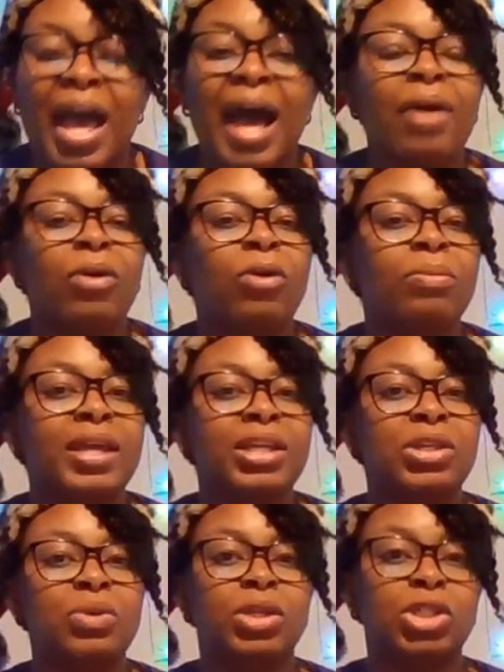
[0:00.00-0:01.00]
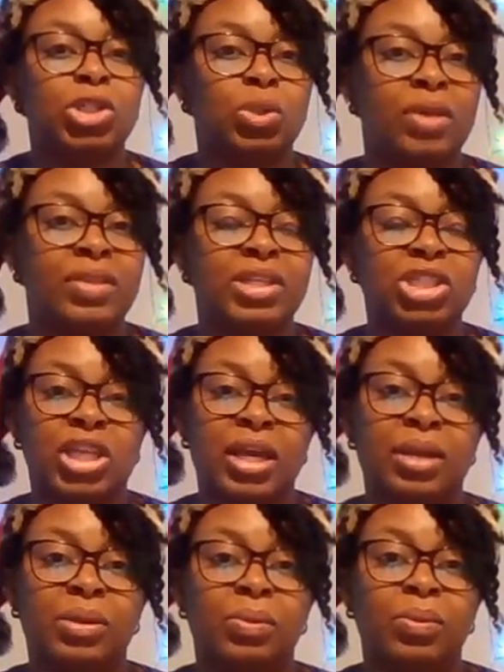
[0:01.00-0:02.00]
I hope that you enjoy this
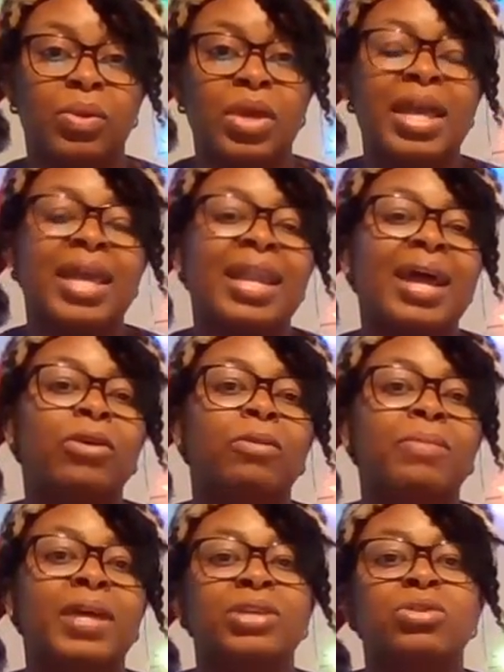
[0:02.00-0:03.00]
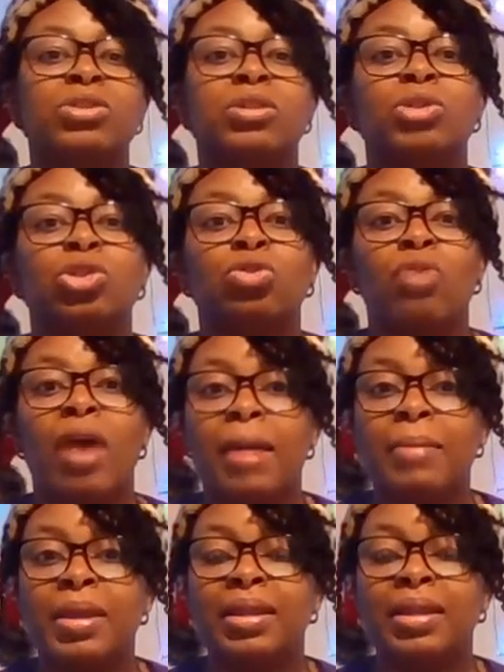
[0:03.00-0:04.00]
channel and I hope that you
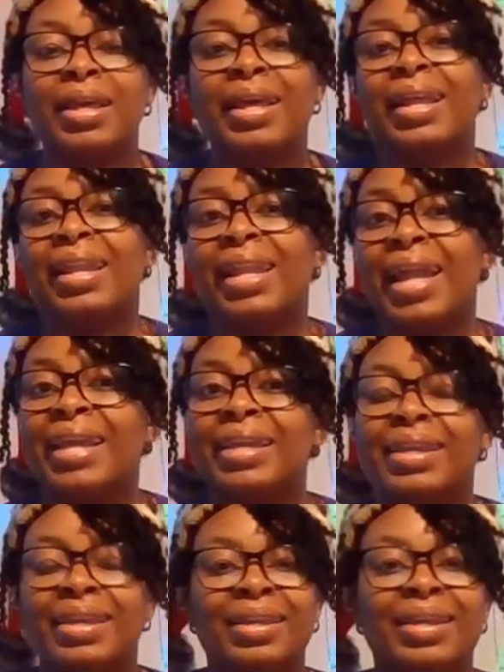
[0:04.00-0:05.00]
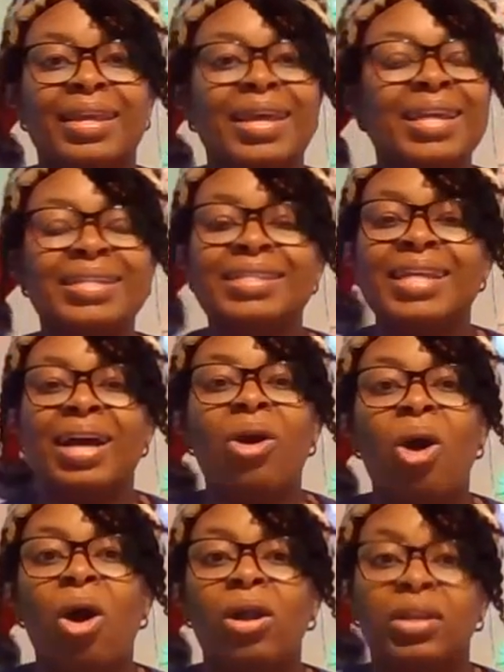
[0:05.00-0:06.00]
subscribe it, like it, and tell
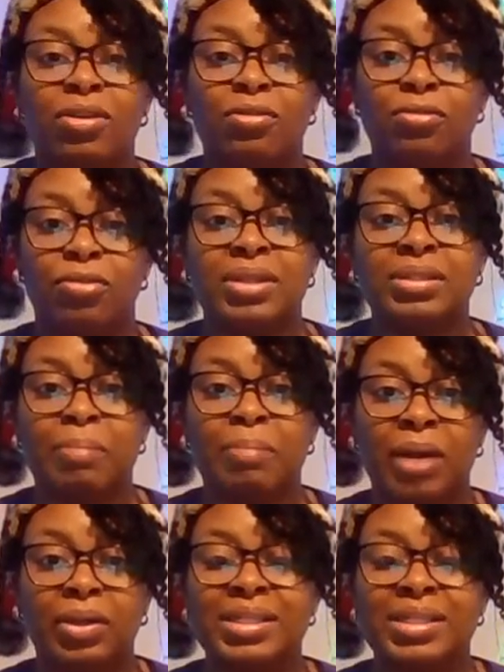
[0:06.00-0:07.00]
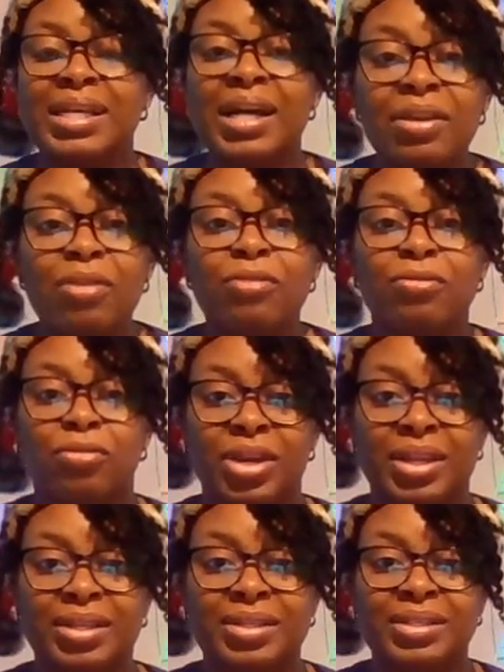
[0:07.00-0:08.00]
all your friends about it. Tell your
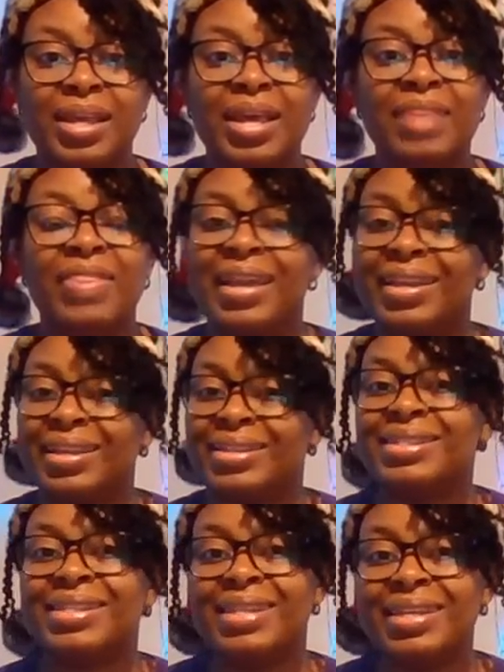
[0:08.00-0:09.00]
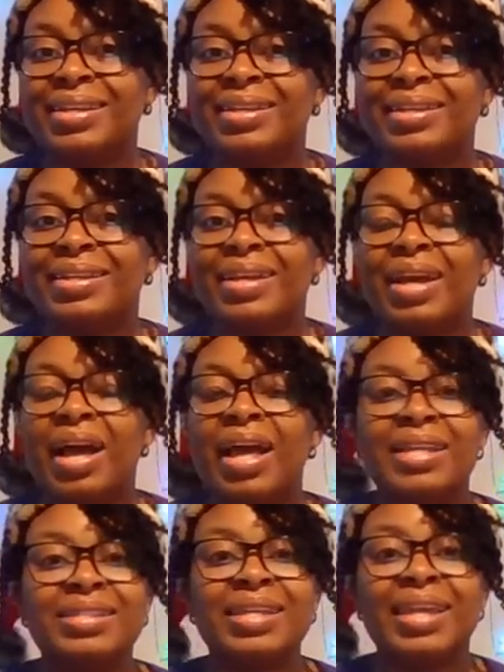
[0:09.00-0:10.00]
friends that Kintia
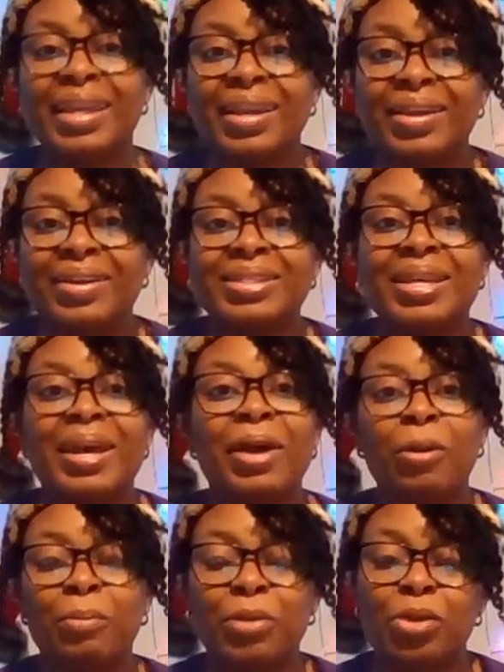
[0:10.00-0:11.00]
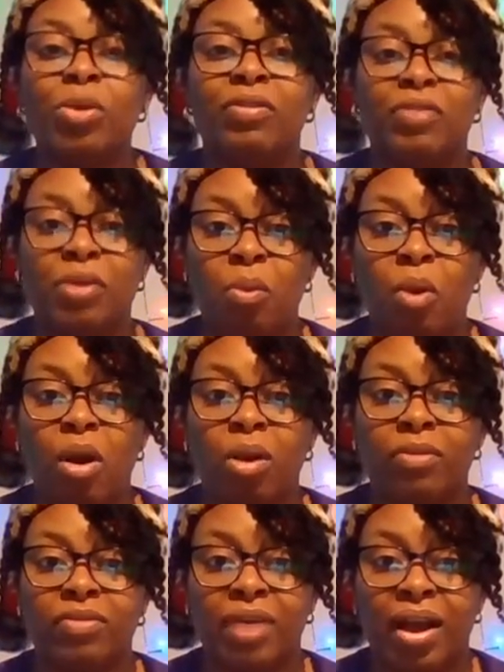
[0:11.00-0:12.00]
is here to help you with your walk
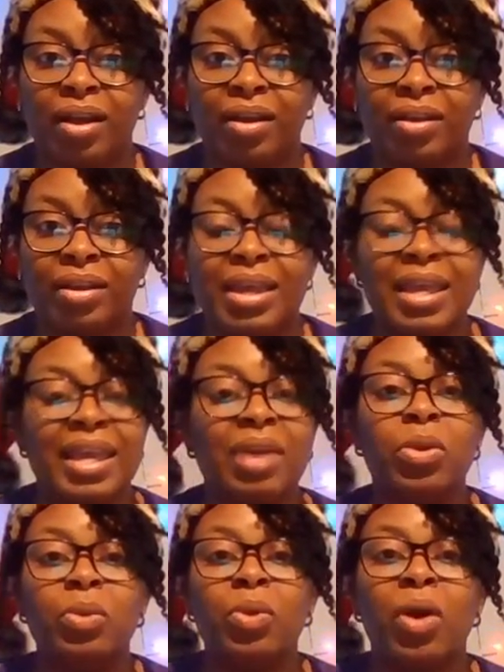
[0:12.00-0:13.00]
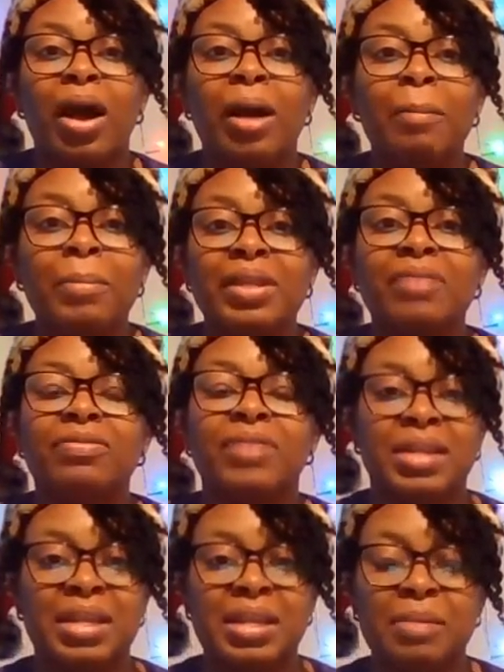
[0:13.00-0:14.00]
with God. And we will uplift
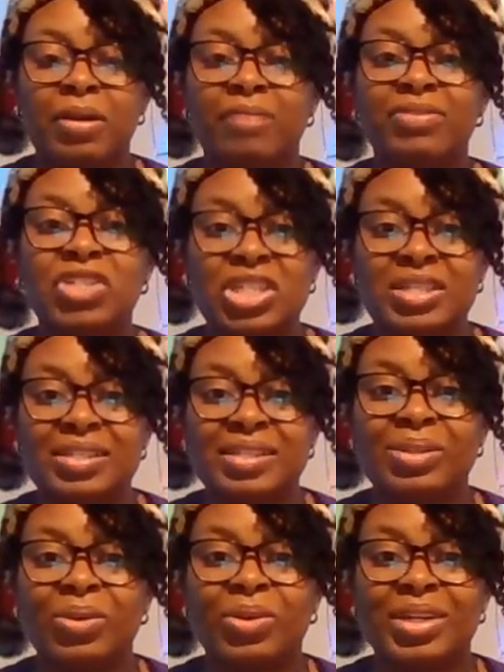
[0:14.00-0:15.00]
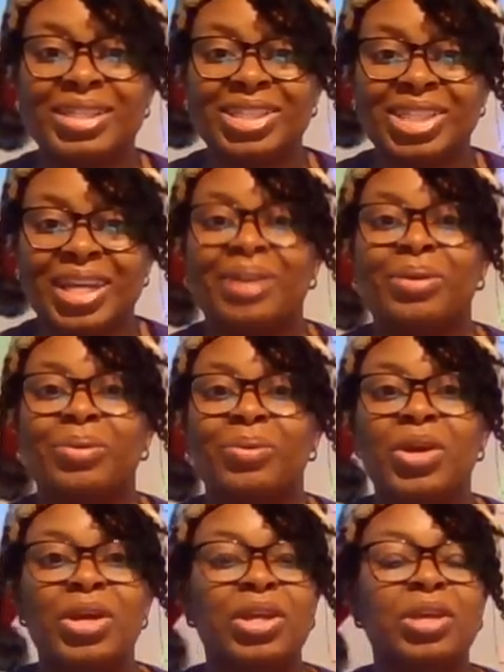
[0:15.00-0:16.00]
the name of Jesus on this channel.
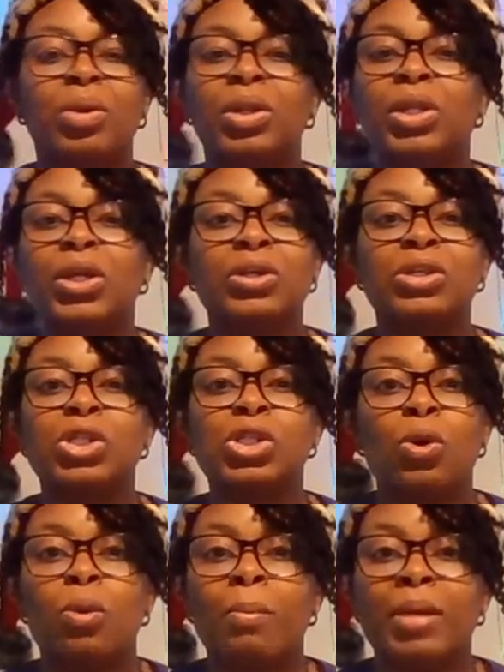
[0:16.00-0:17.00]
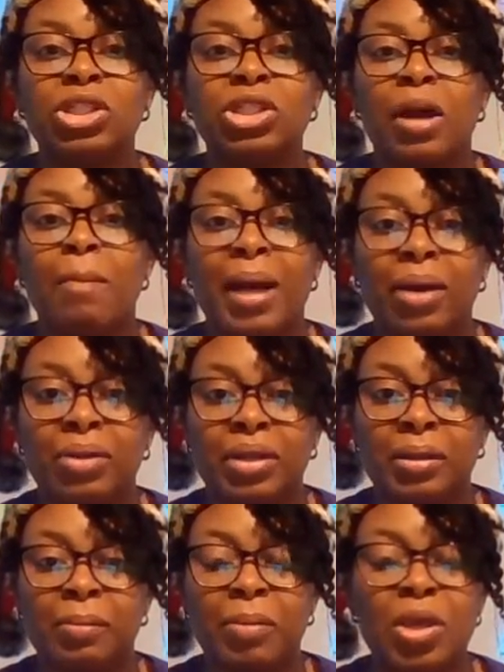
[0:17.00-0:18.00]
You will learn so much about
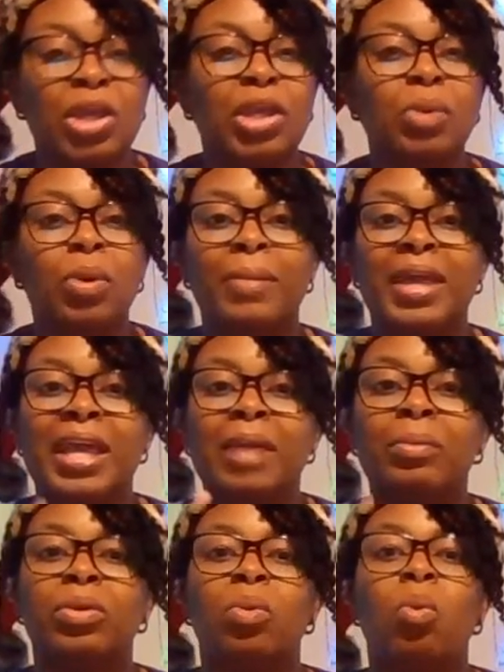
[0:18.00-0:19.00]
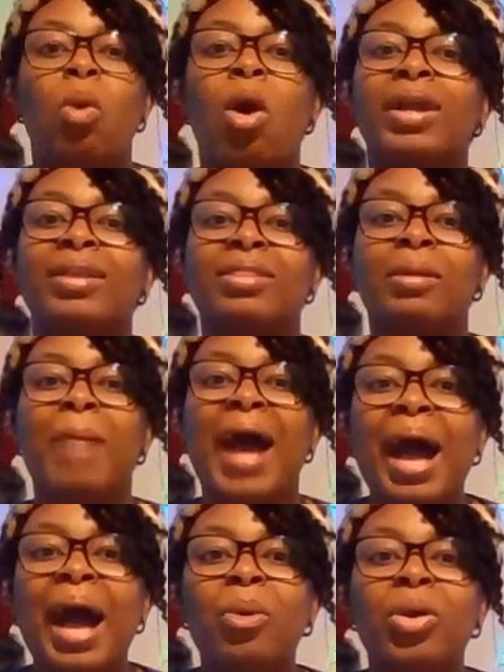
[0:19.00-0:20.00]
him. You will be able to walk in the
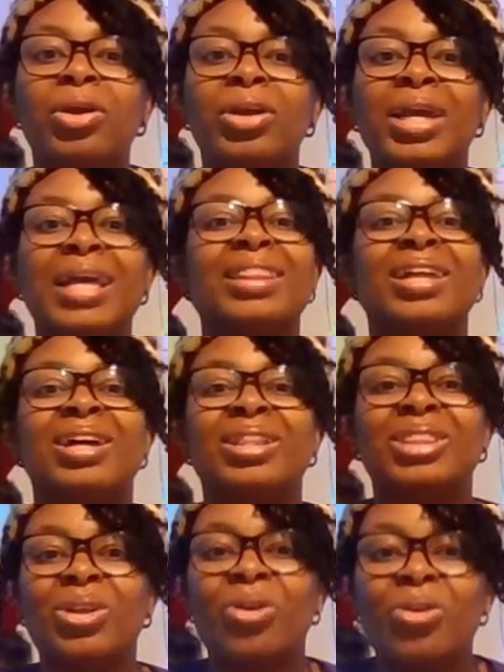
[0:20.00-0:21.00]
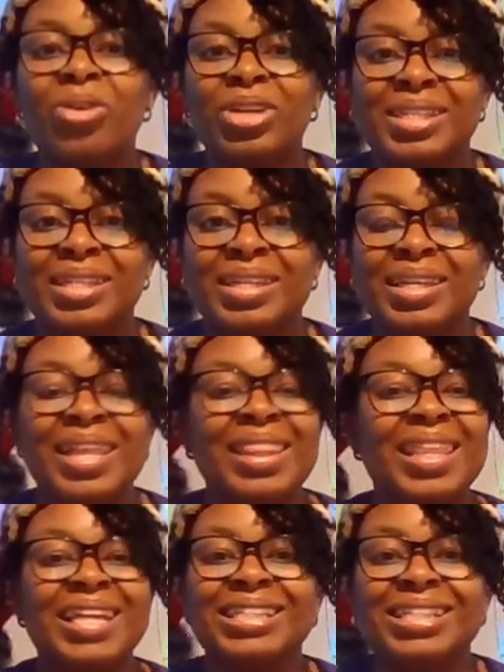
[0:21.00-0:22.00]
power, the authority
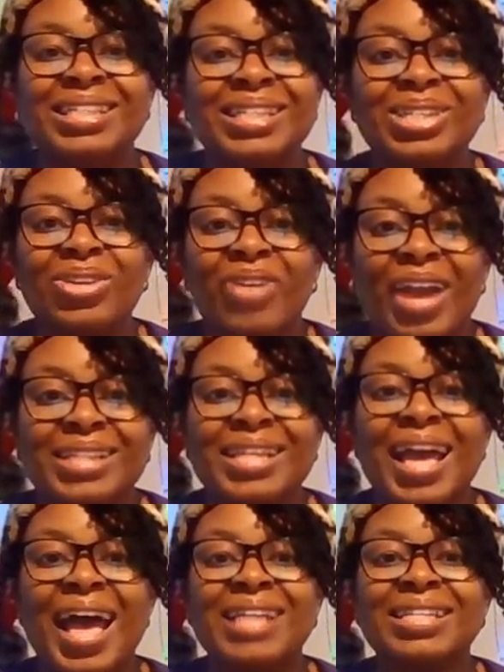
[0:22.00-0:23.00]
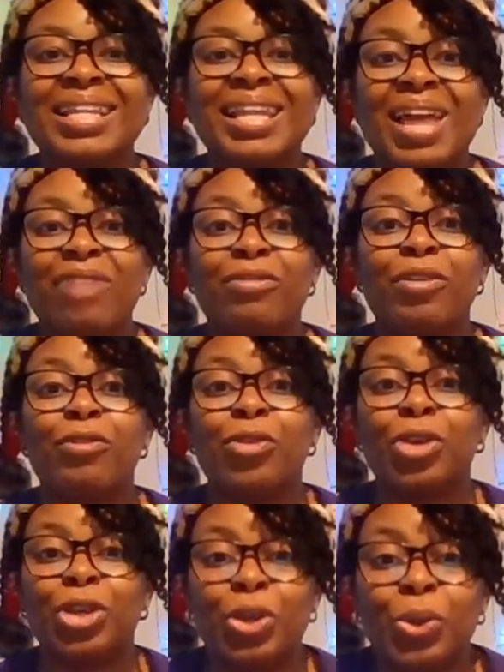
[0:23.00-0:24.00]
that Jesus Christ has left
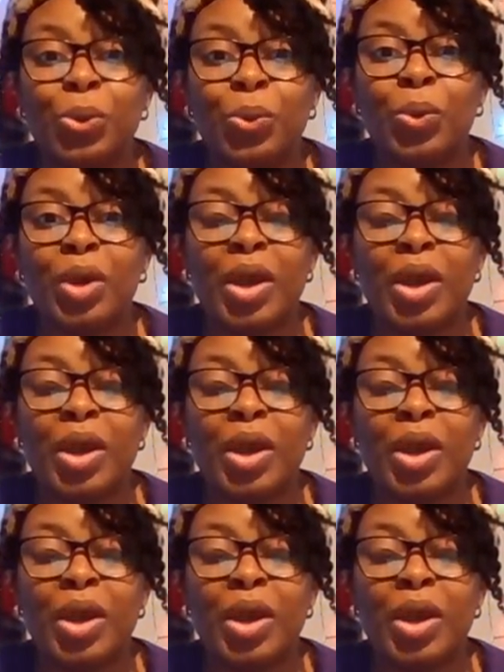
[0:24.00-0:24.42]
for you.